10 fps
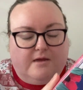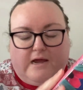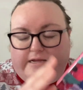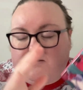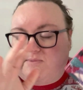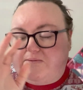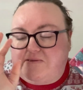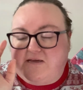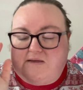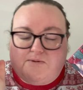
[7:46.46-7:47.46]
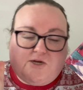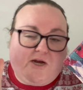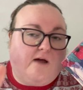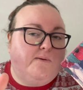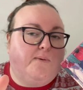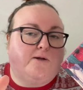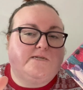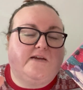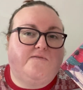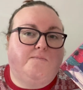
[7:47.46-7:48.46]
you may be thinking, Michelle, be
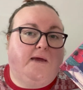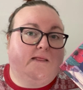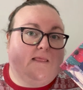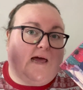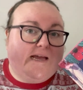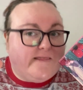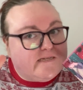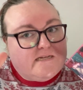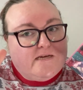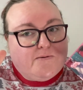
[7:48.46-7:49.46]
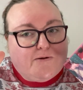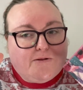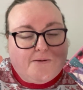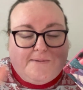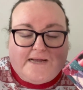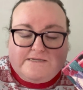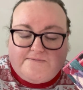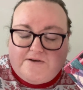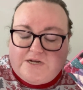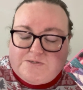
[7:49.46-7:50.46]
positive, you may like the sequel compared to the
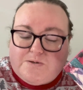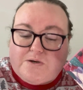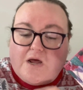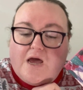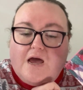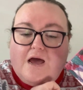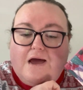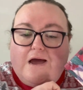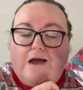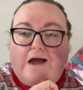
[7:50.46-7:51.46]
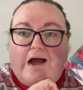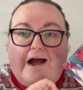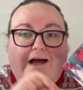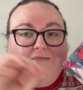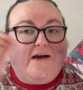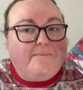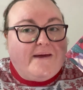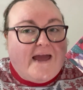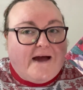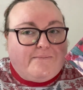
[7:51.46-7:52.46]
first one, and that
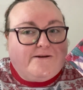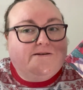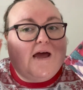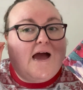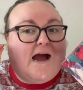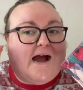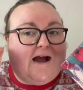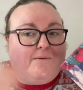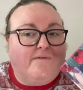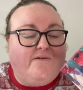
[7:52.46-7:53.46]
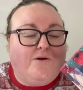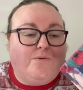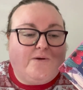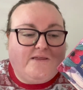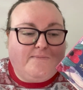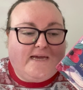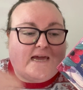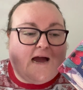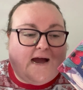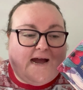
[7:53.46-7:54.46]
may happen. However, with
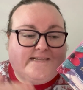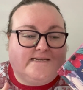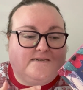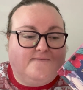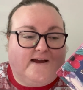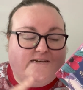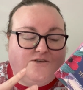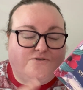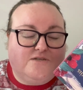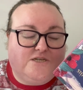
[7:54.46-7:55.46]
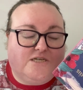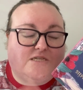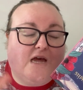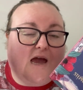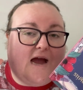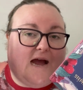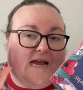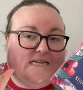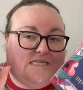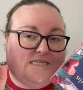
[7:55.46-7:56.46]
me, I tend to find in trilogies,
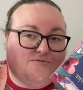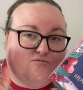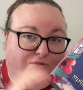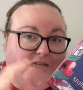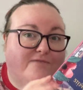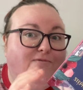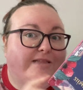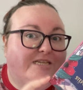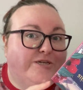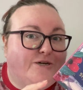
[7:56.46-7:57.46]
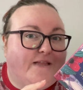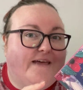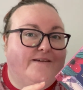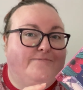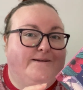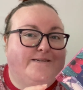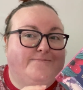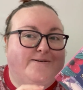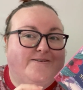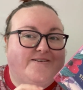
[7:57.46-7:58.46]
I really, really don't like the middle
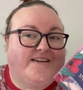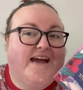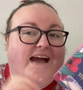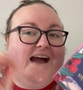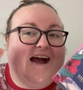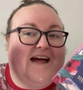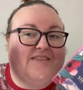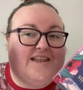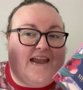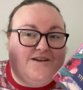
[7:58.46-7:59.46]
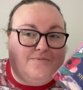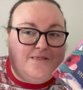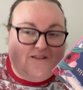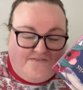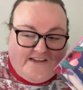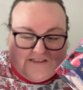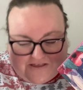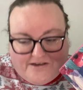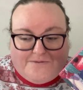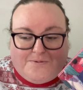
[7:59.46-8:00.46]
book and then end up loving the
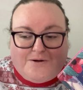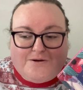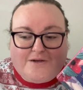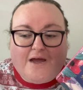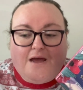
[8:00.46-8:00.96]
third book